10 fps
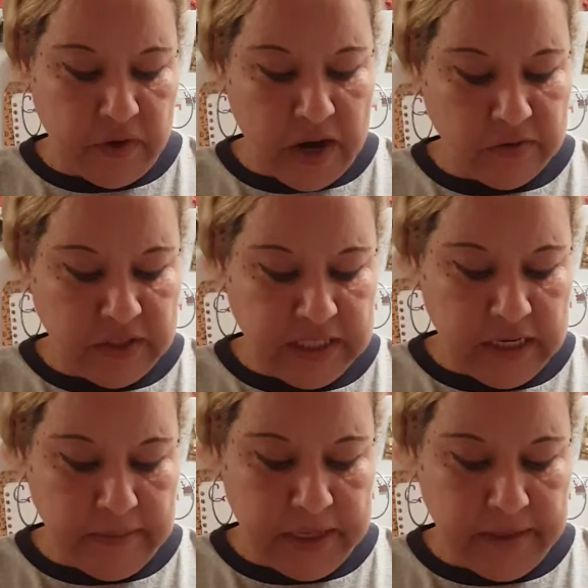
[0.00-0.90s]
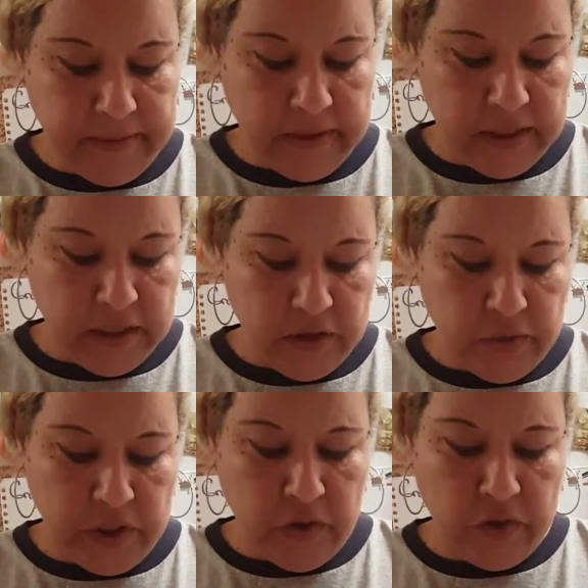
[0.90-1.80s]
ground cinnamon,
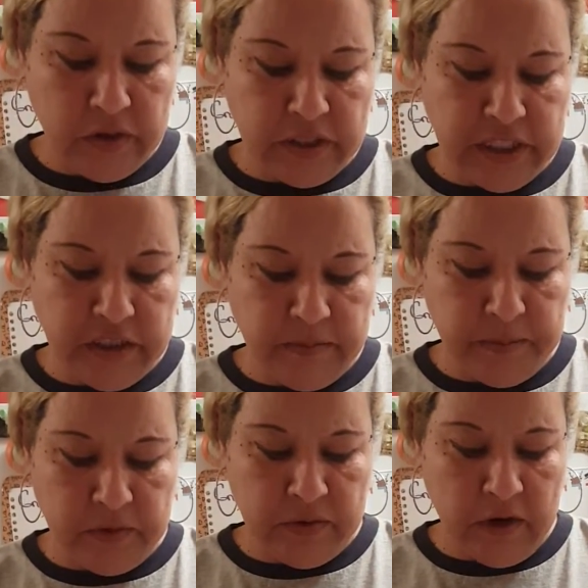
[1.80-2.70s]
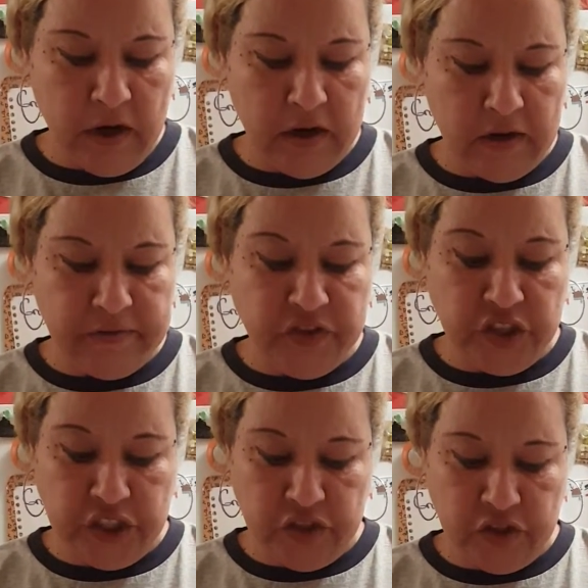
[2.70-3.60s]
3/4 teaspoon of
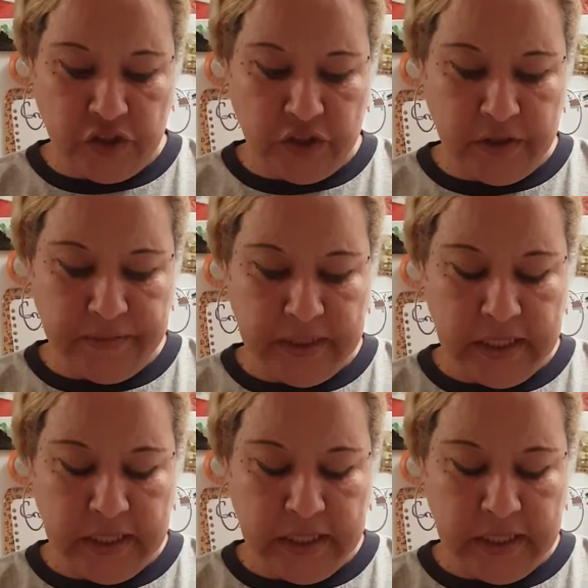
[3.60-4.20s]
ginger,